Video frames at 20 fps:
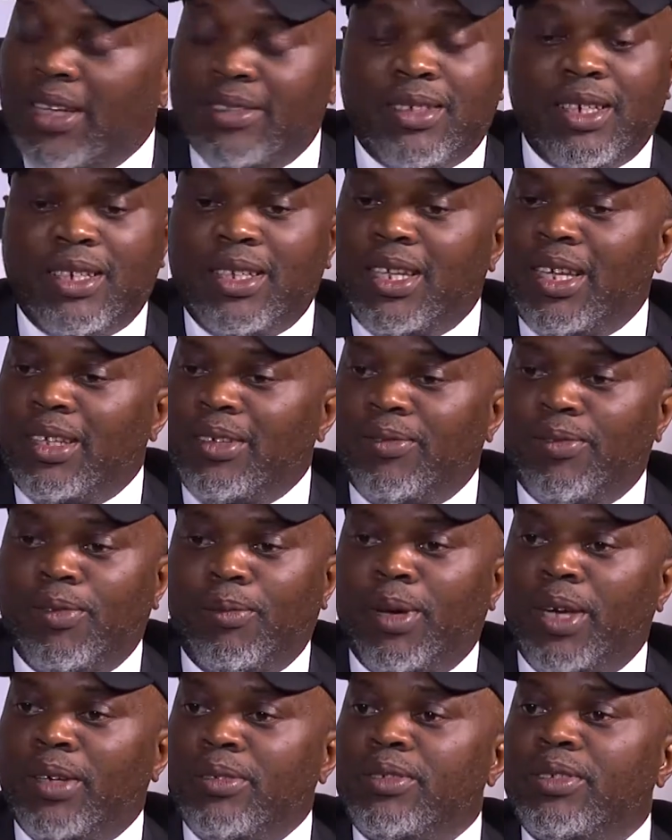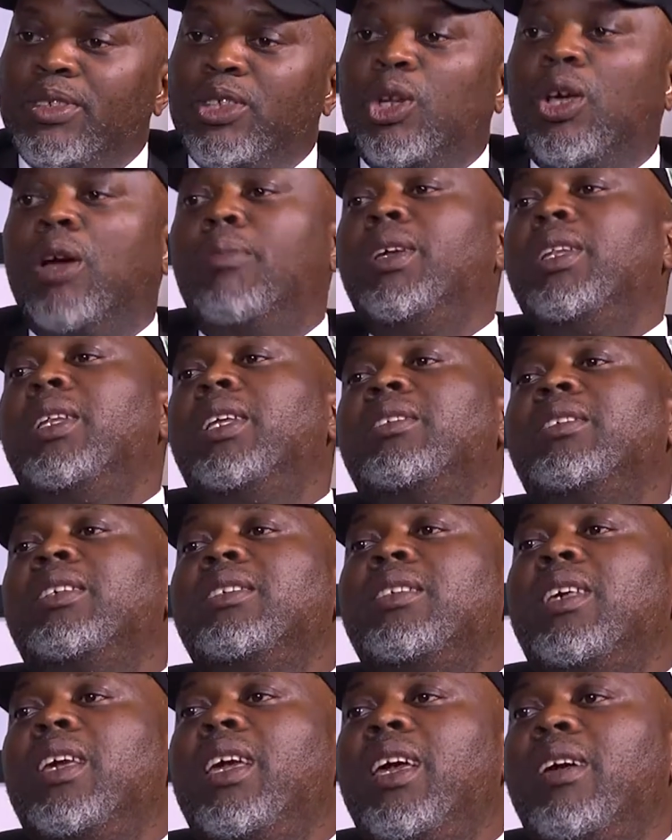I'll take it out of your mouth. You know, I mean, there's
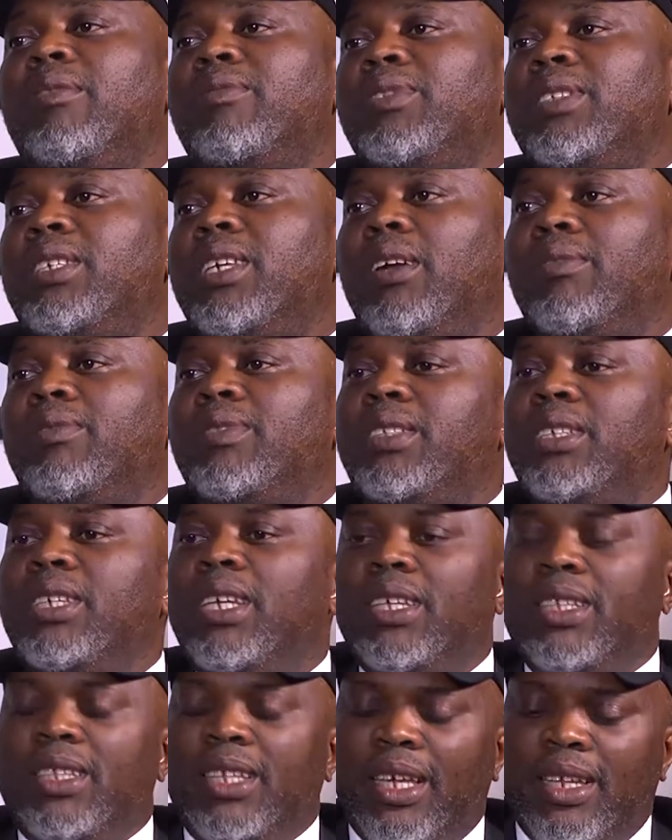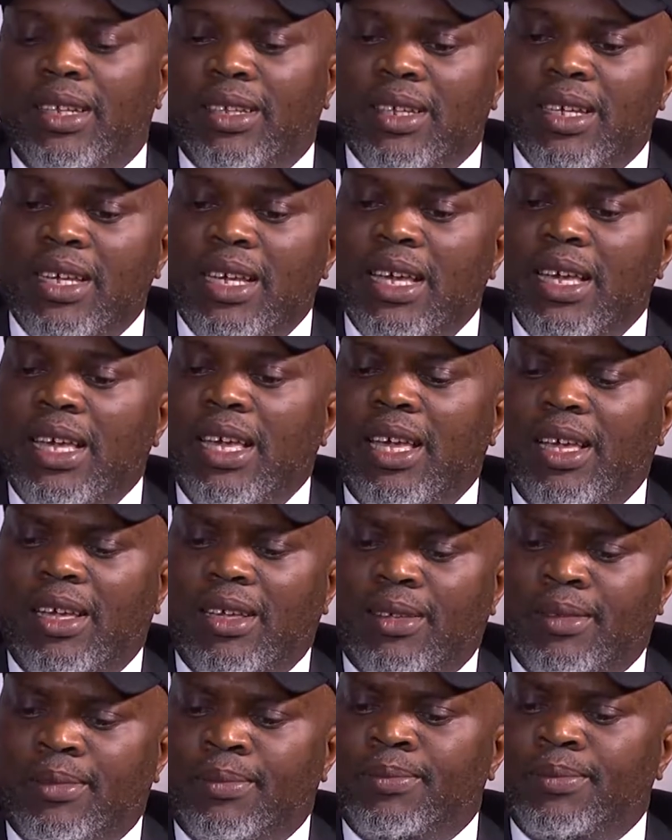this AFCFTA thing,
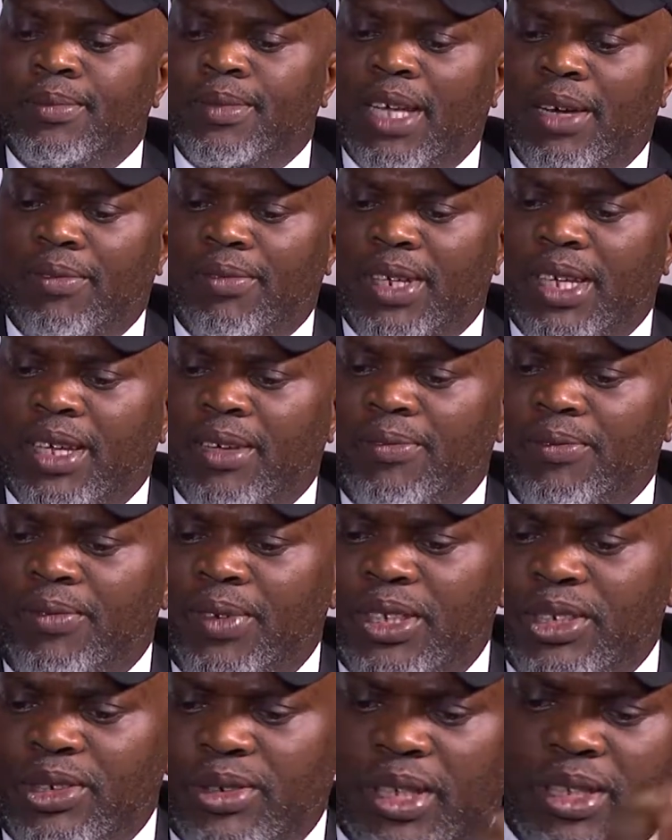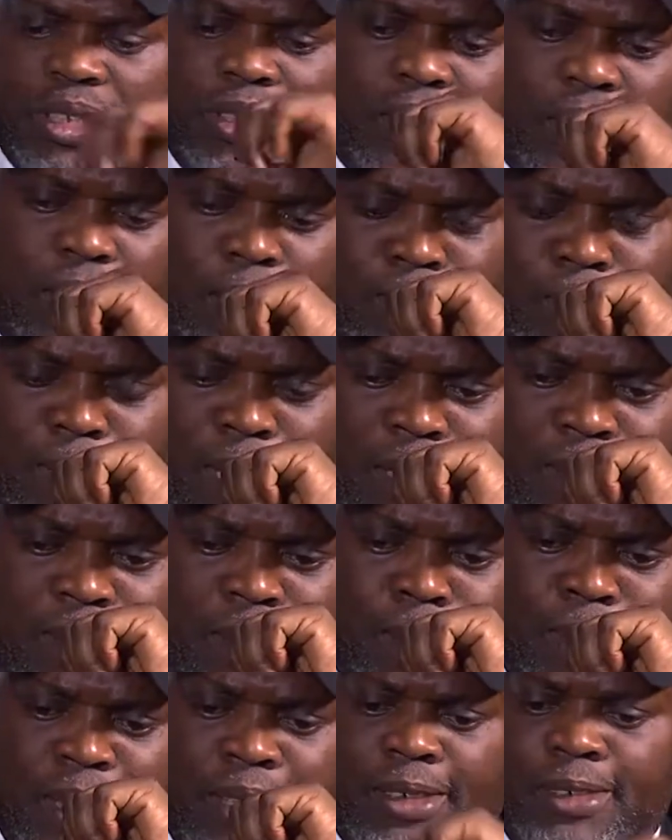Africa Free Trade
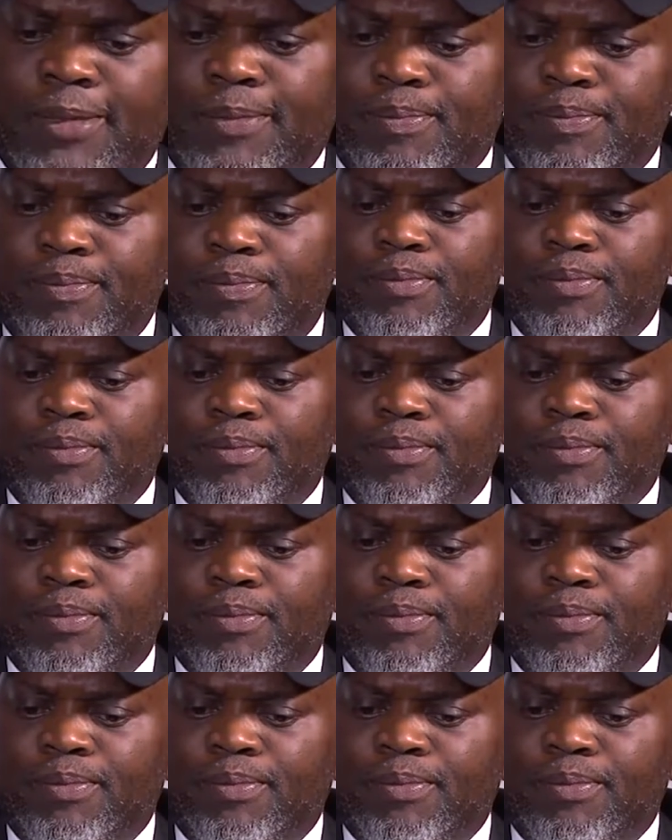Agreement.